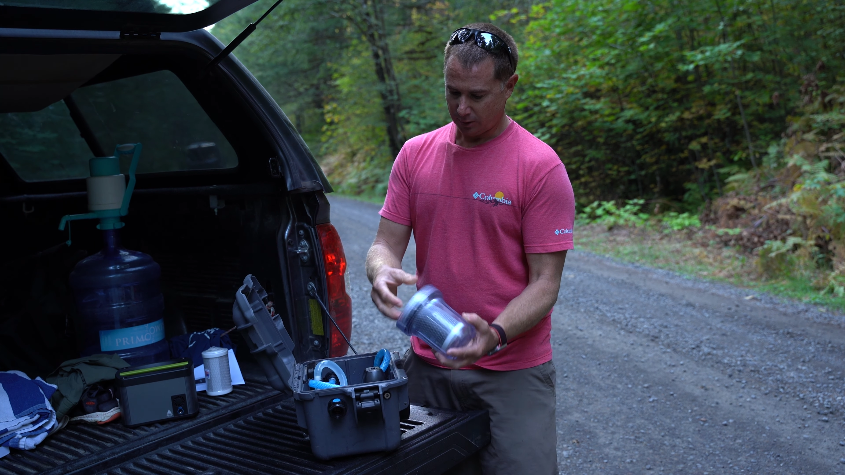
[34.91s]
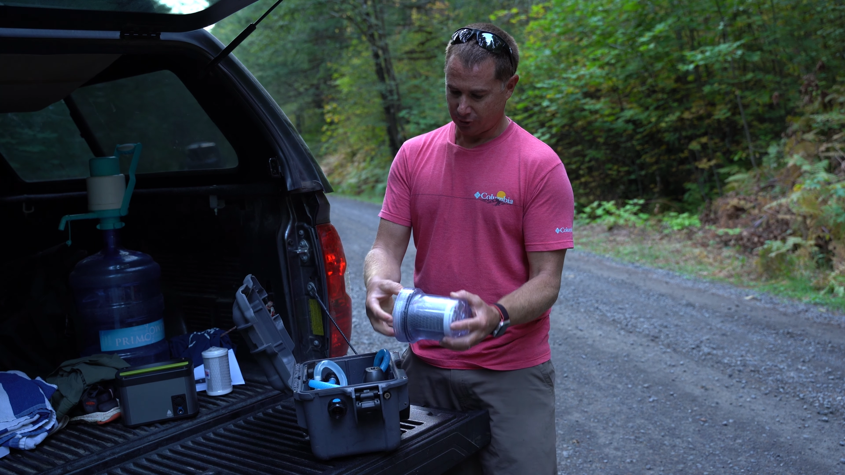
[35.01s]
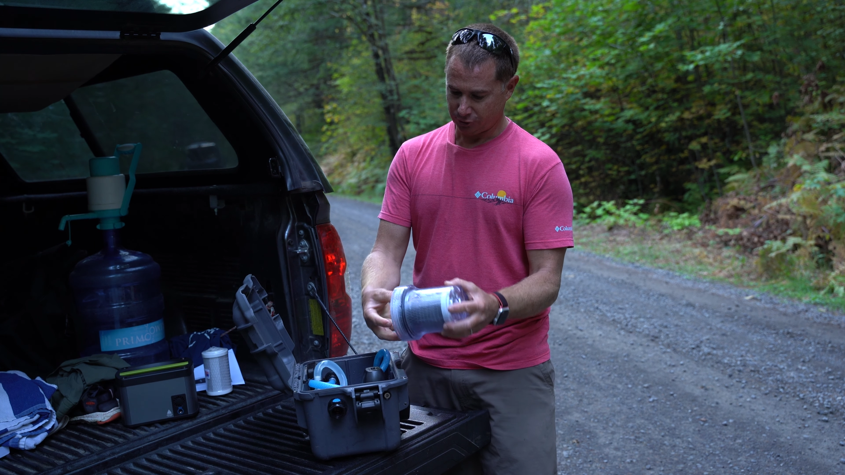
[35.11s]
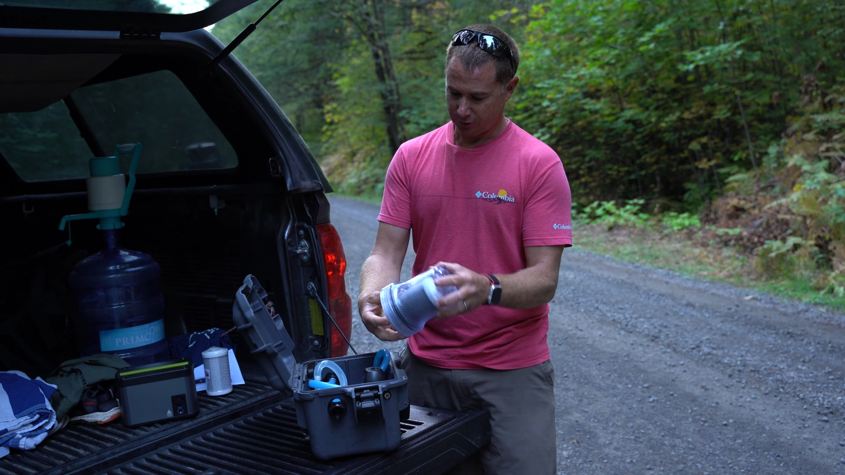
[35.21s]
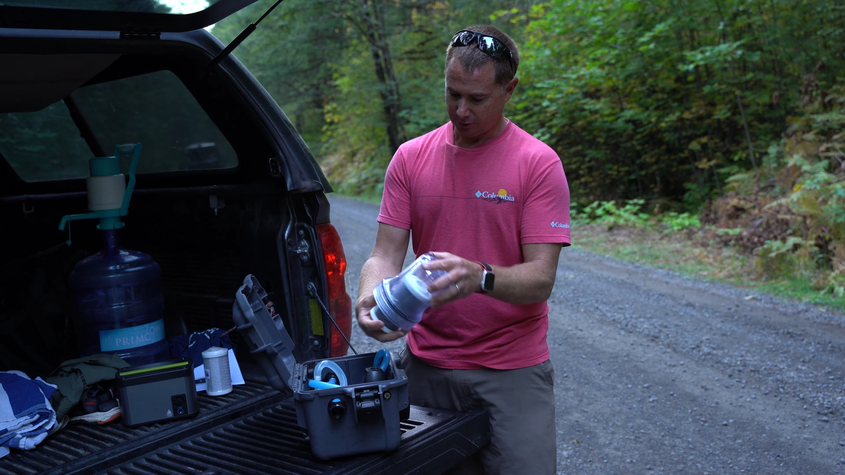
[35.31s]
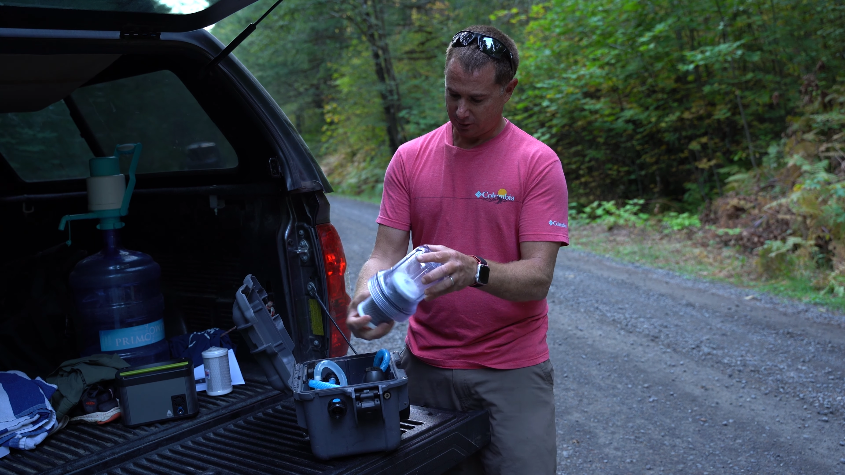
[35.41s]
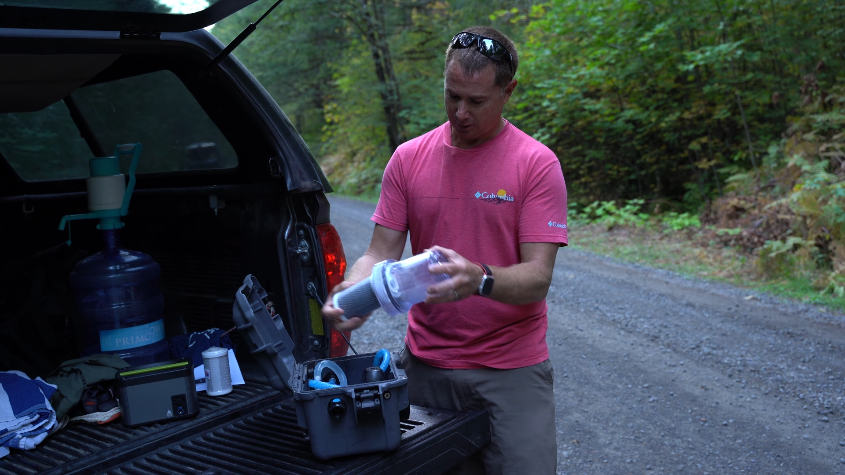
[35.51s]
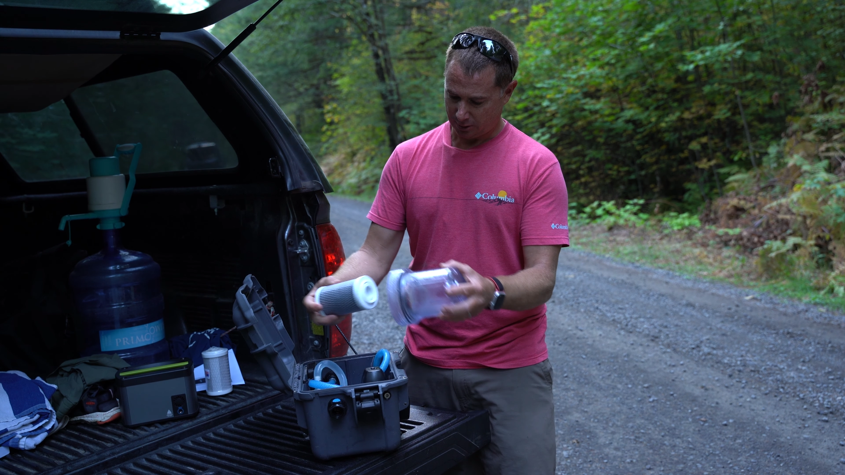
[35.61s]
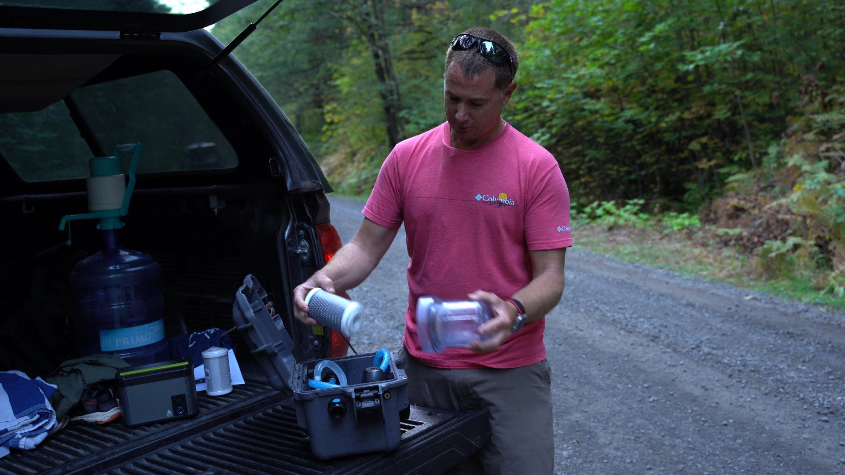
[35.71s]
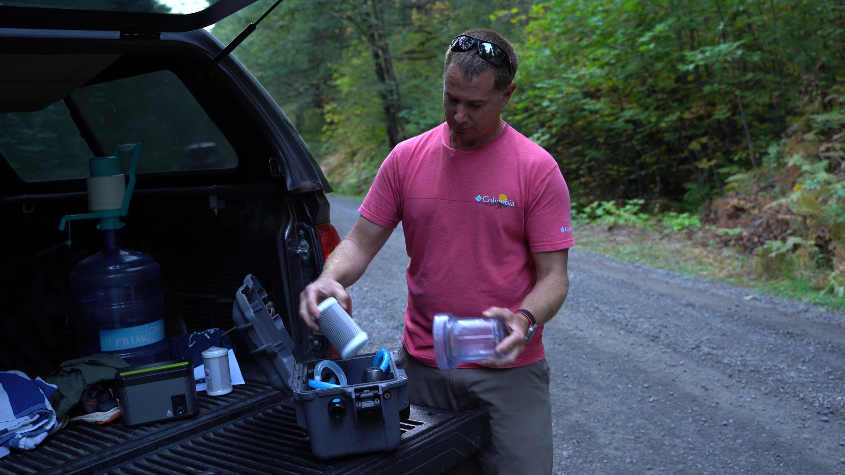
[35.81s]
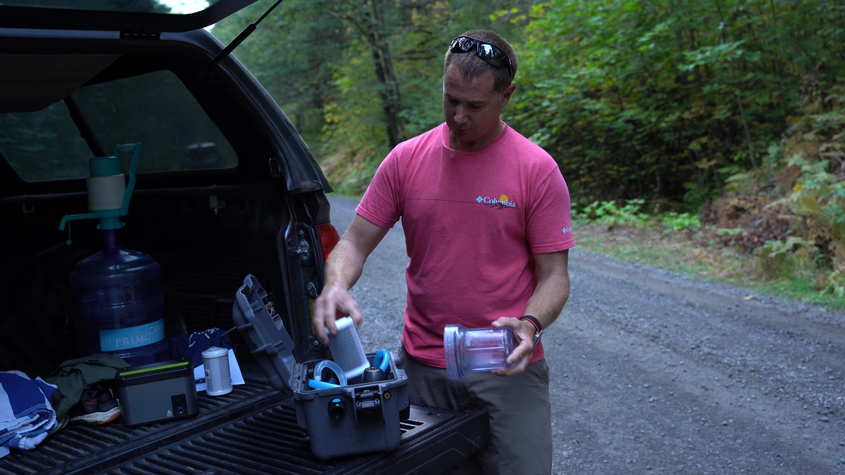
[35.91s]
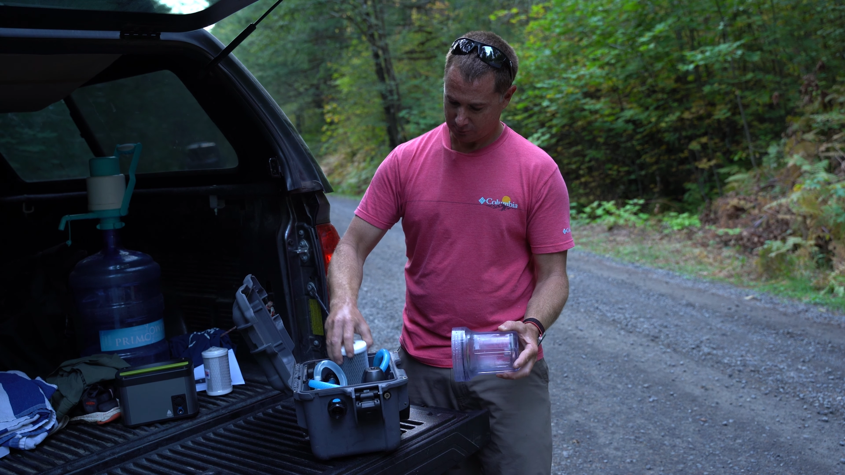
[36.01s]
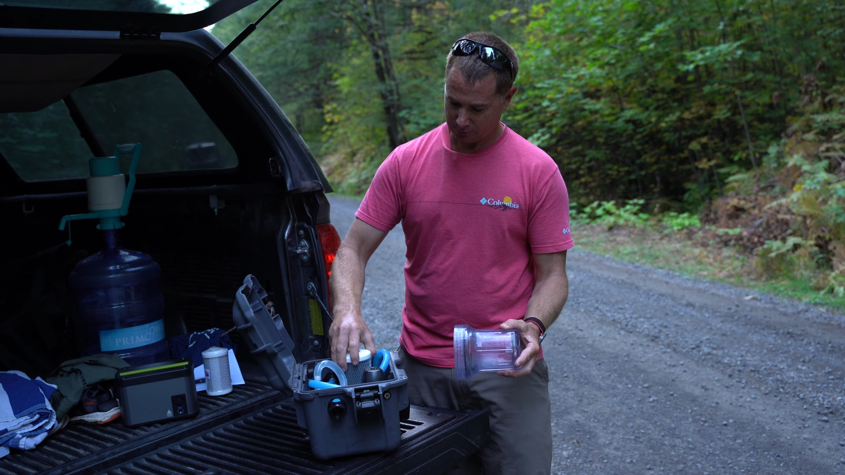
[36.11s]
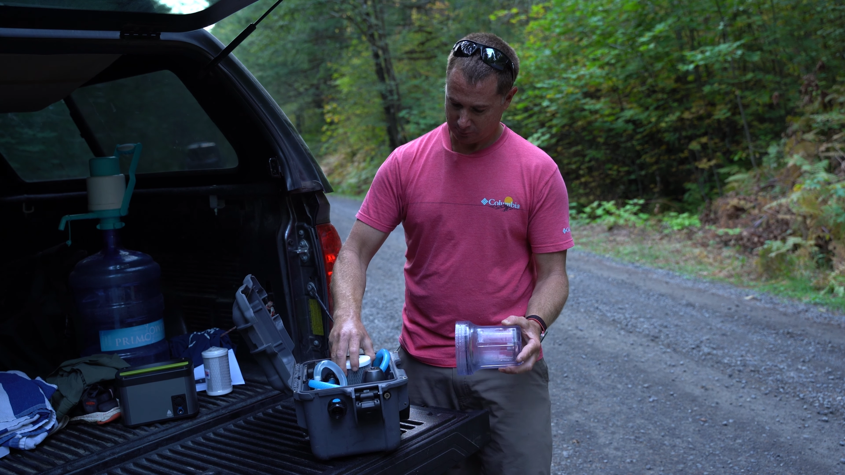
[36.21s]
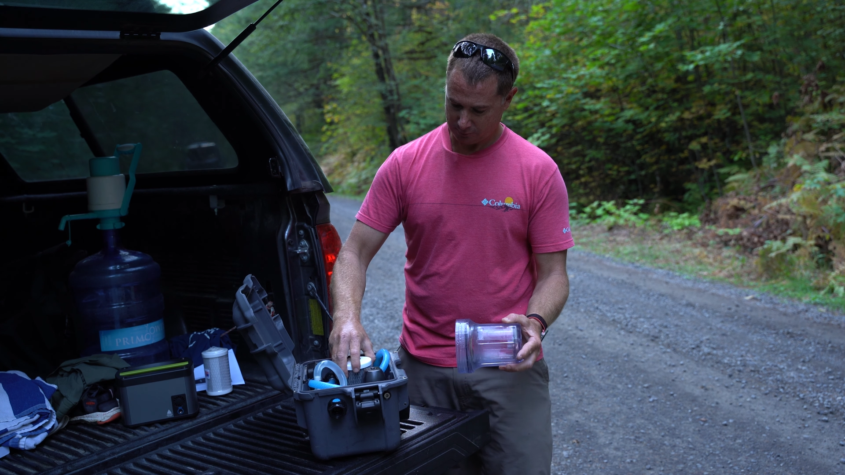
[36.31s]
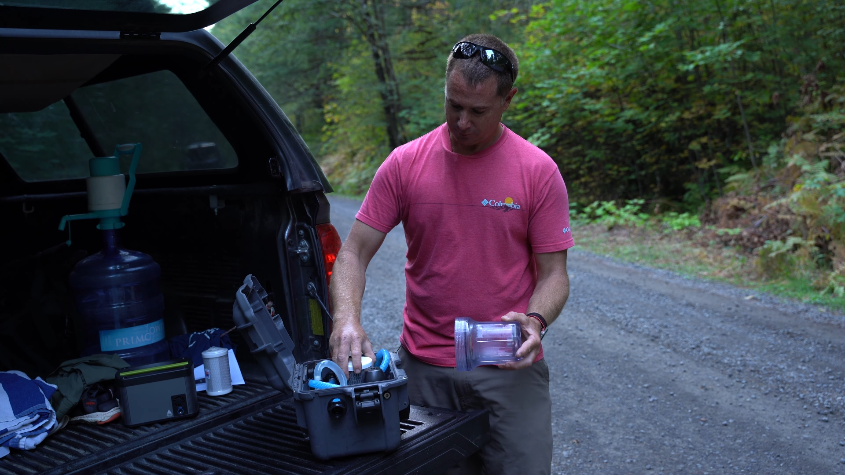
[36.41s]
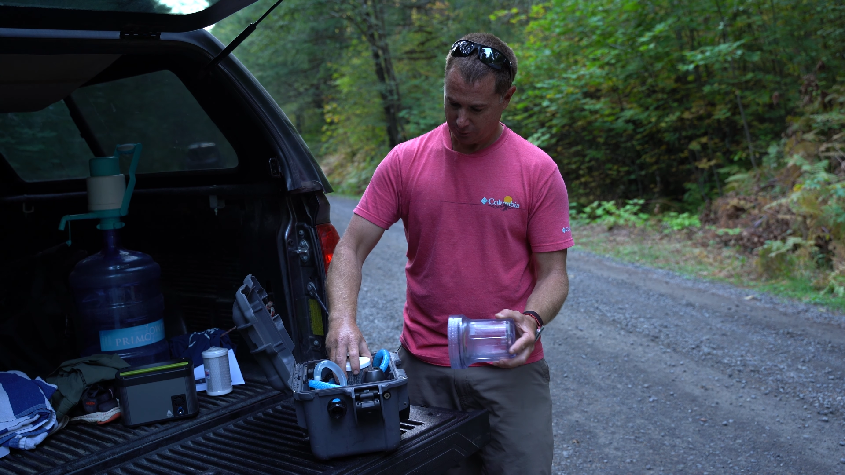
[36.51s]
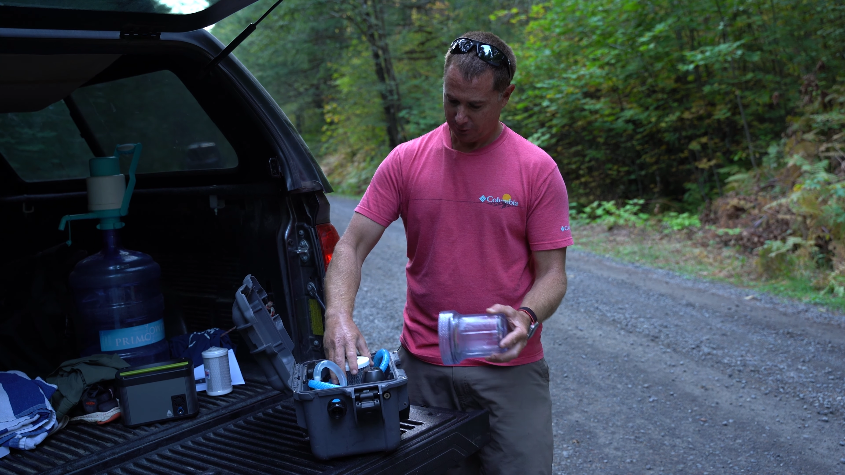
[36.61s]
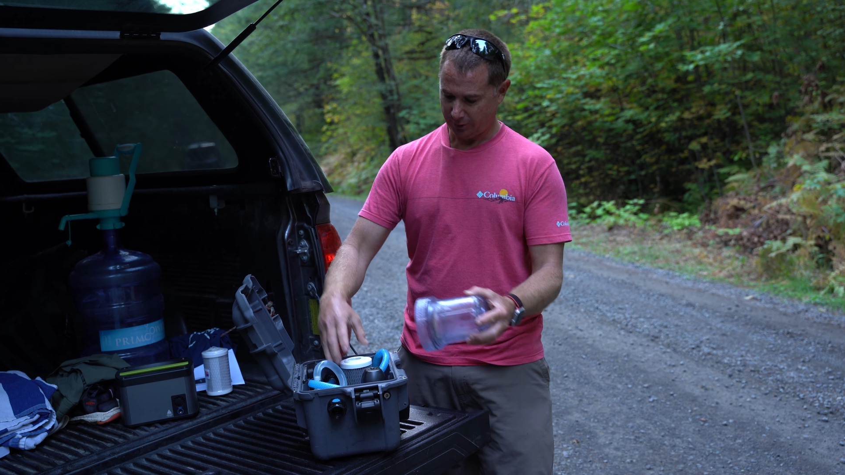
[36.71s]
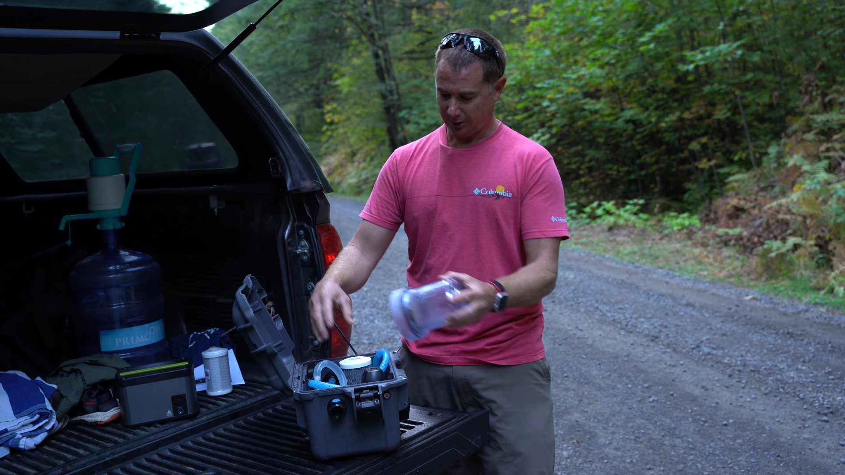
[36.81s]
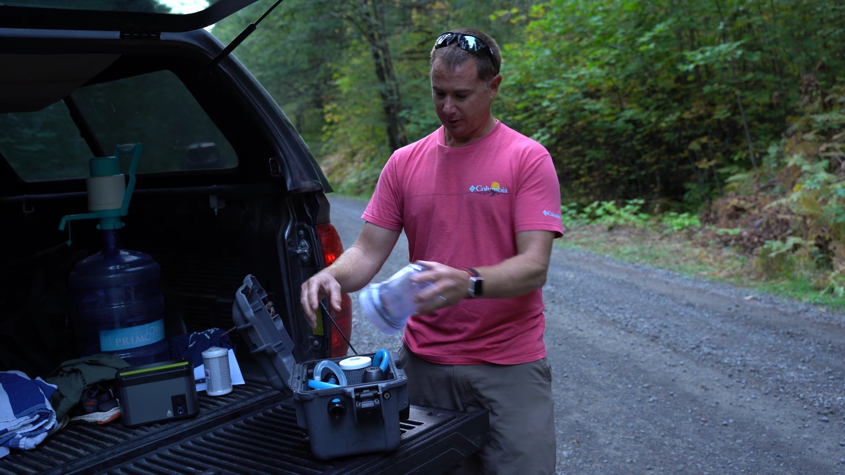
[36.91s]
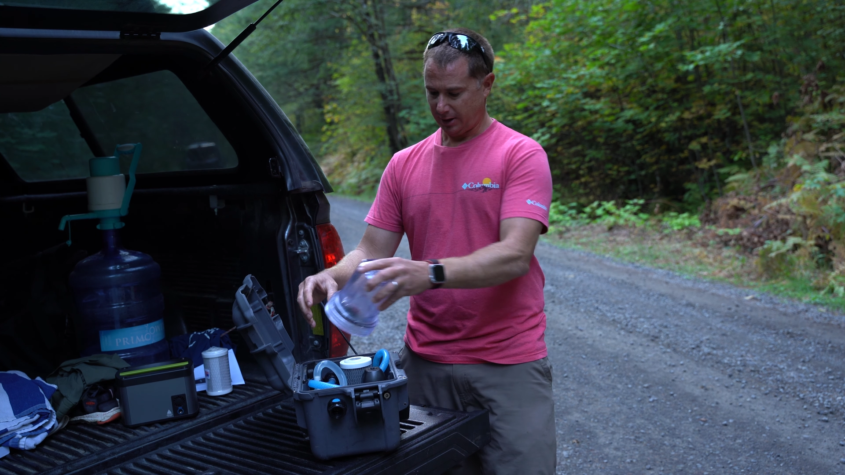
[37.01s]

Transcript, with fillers: Actually, uh, put it in like